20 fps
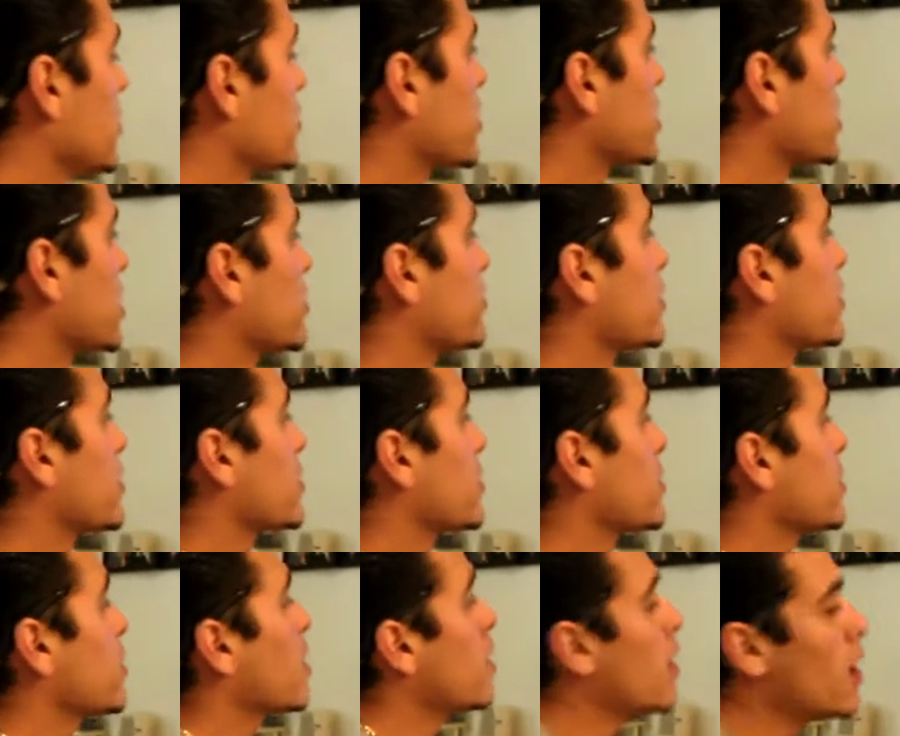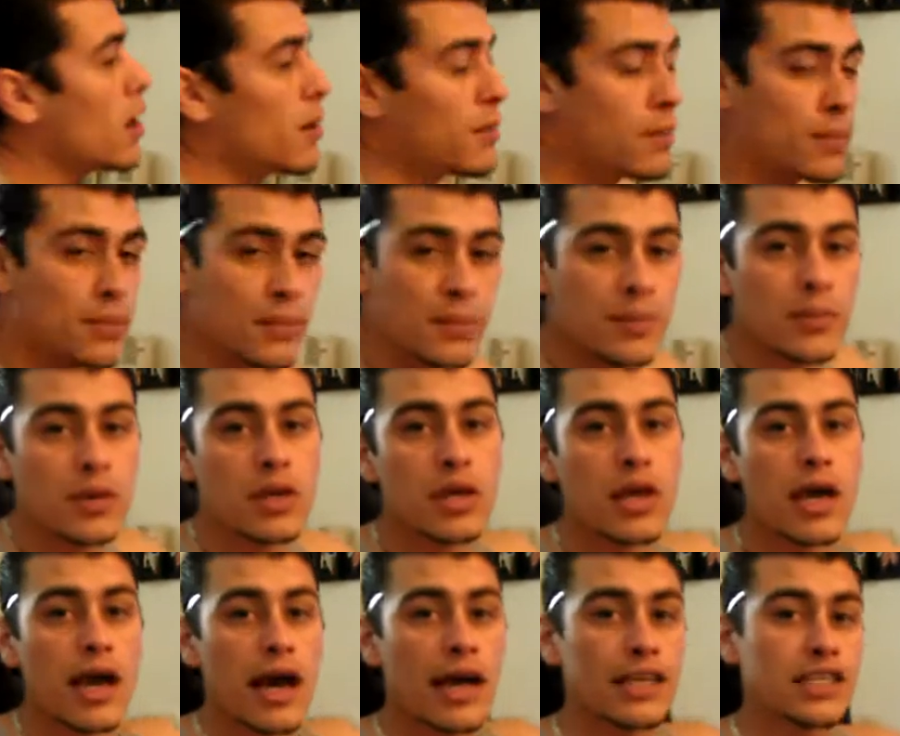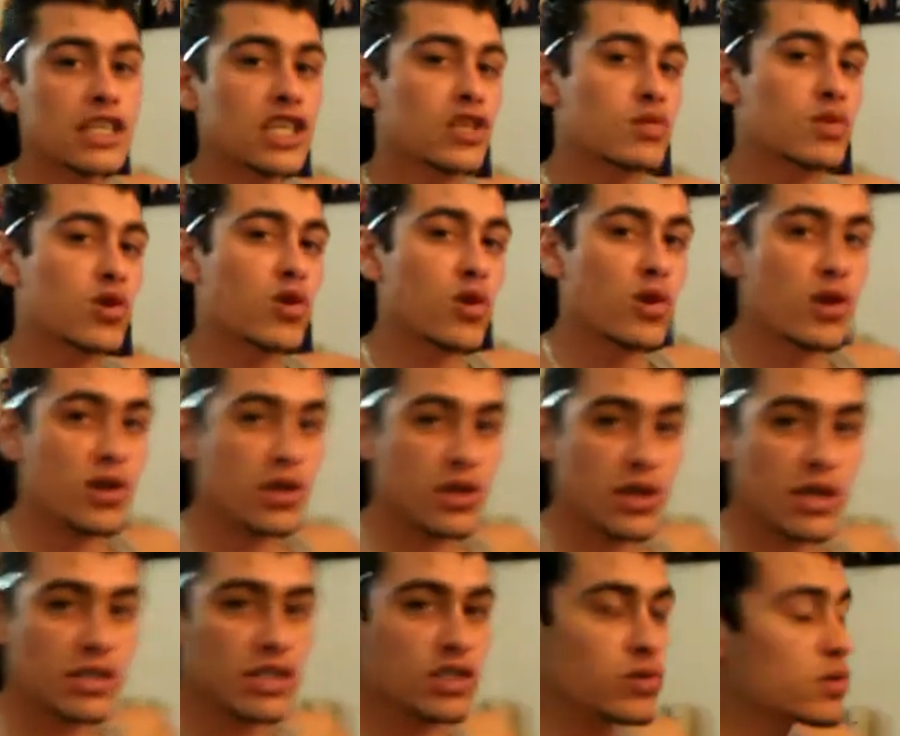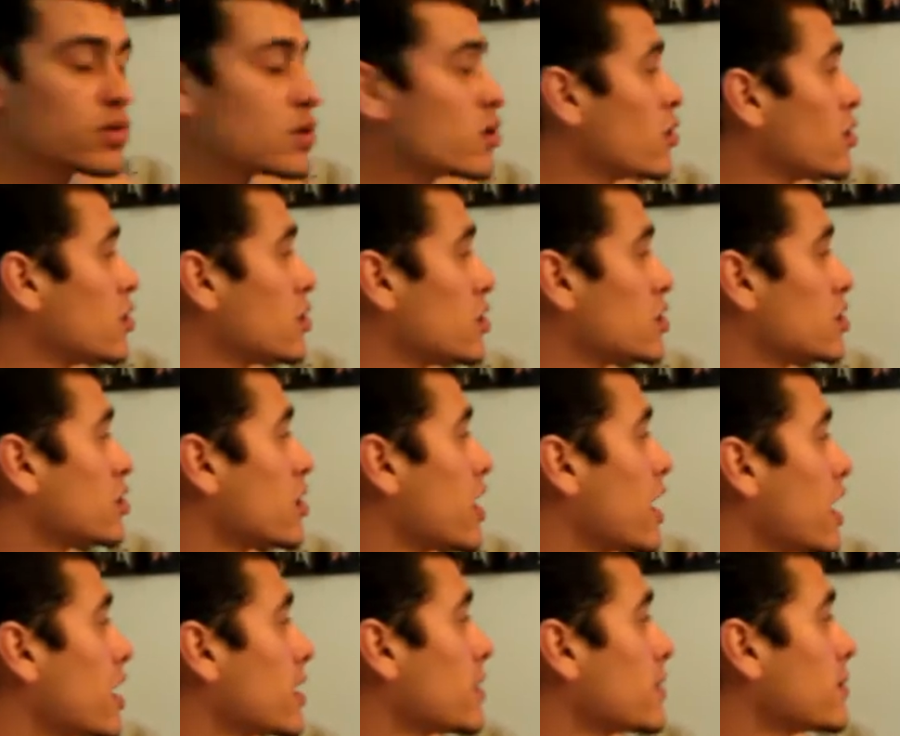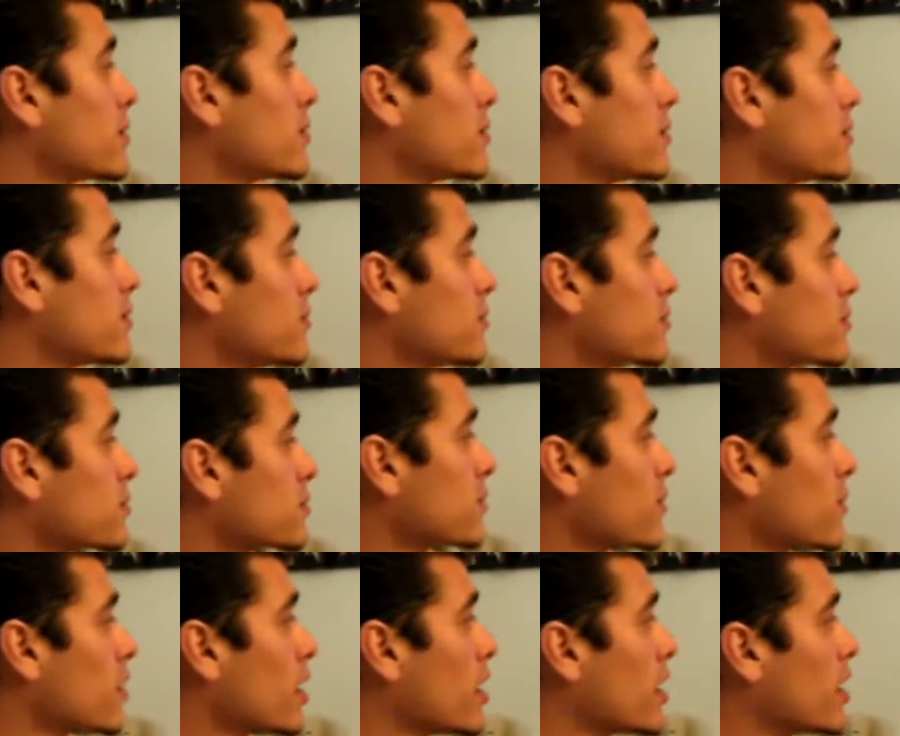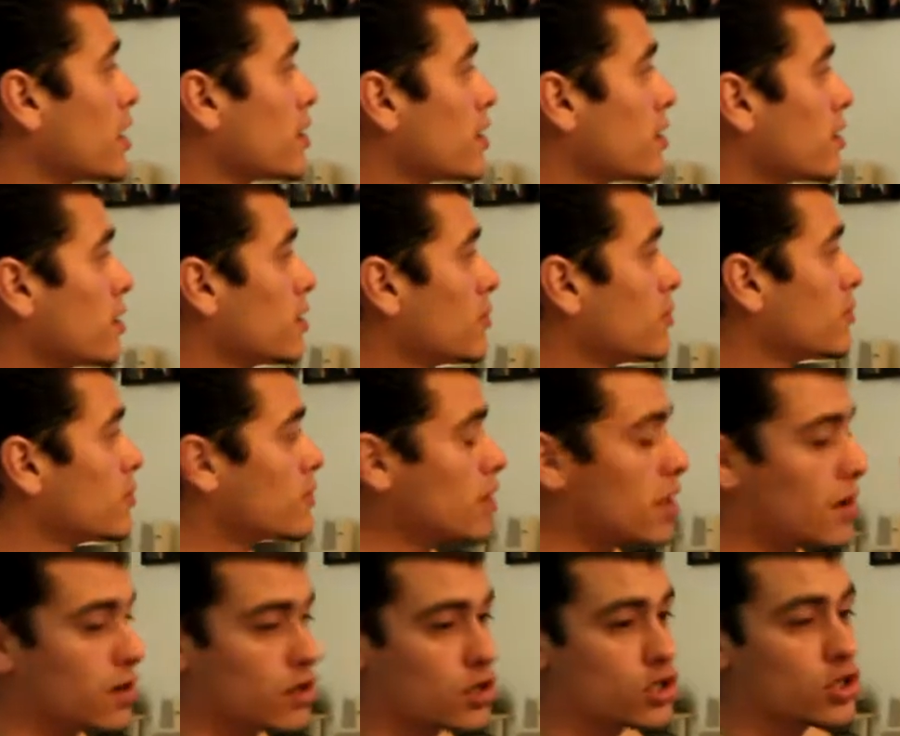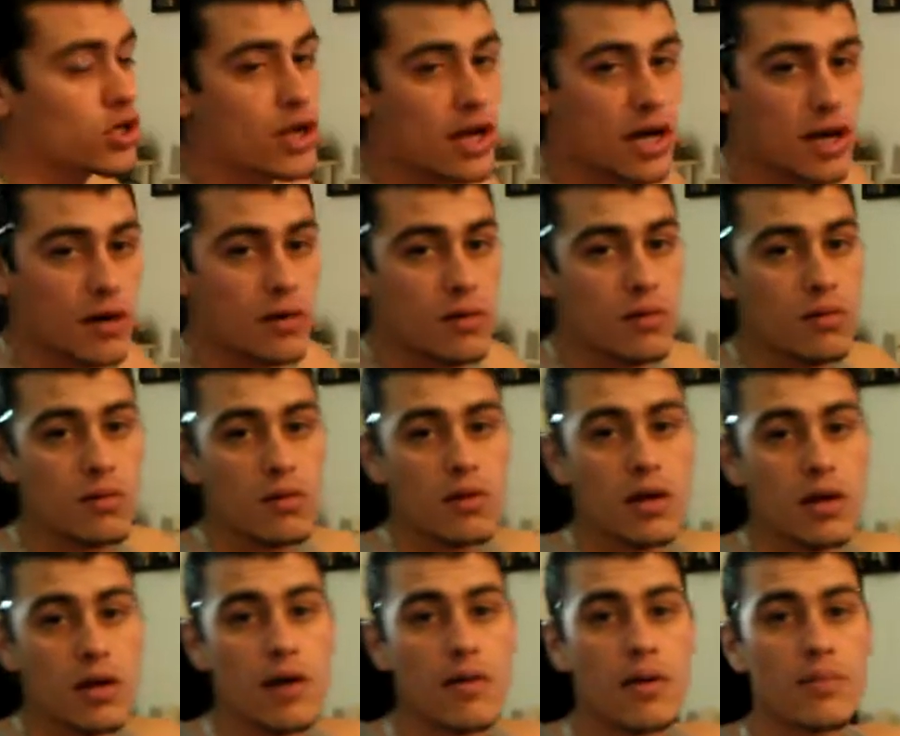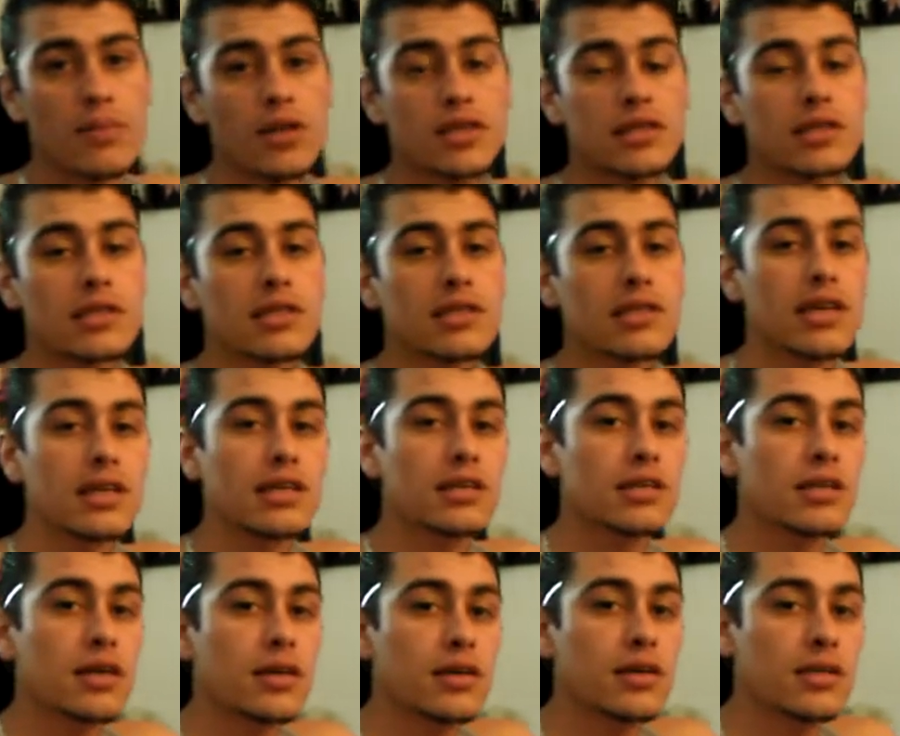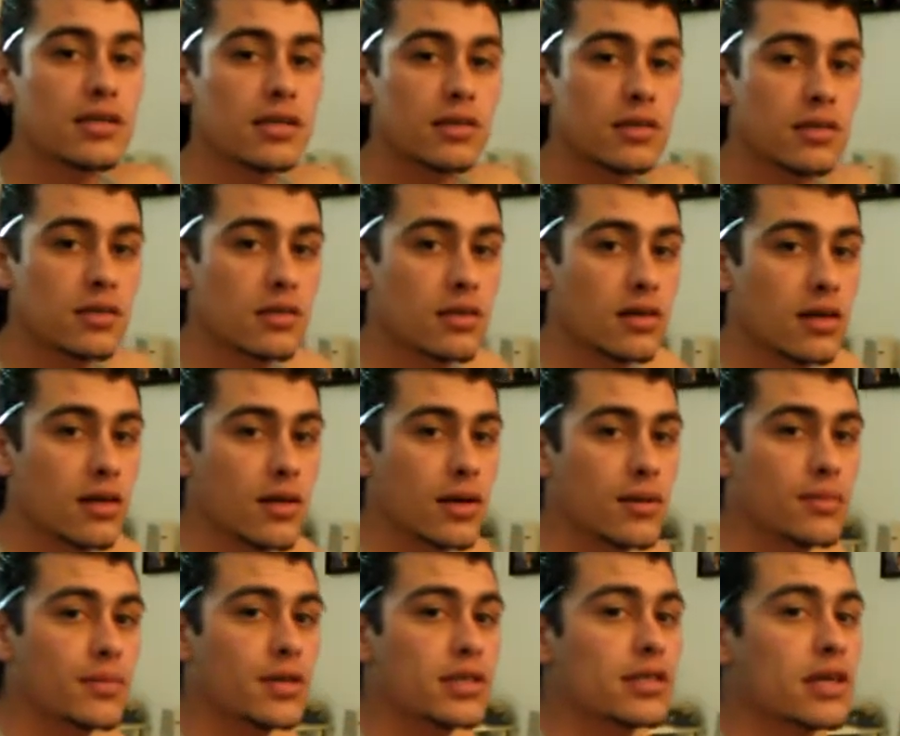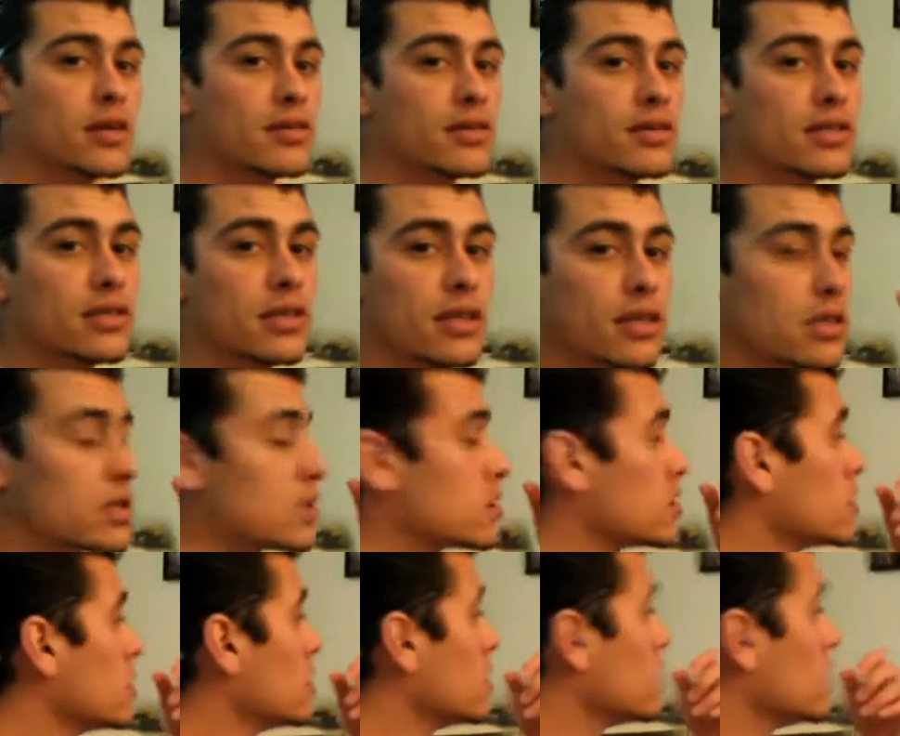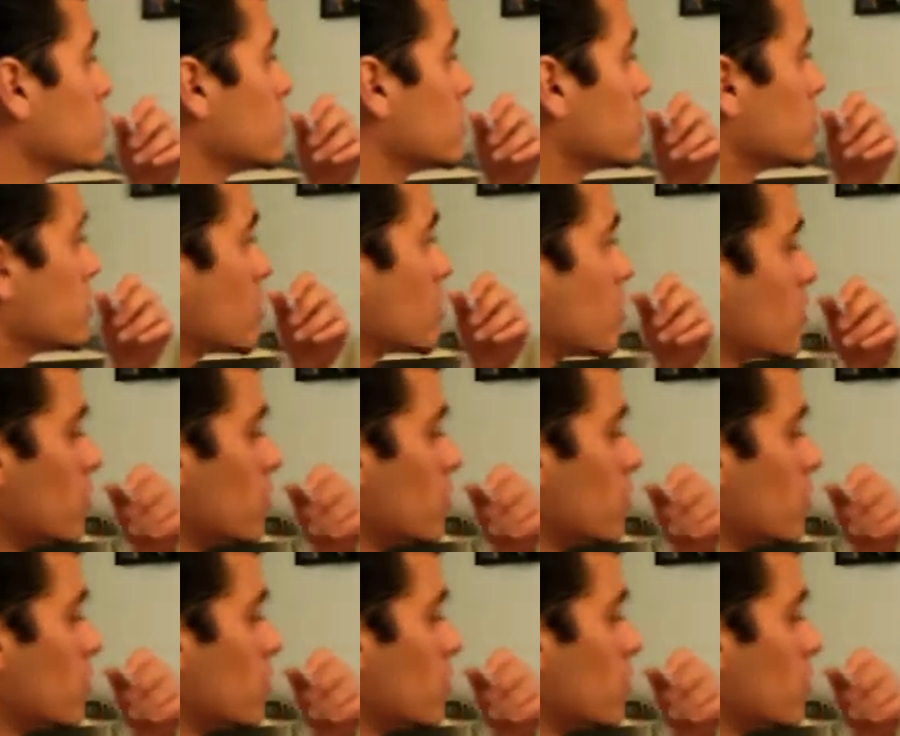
bring it up here. I just recorded a track. And I want to show you how I mix the settings, how I mix down the settings. So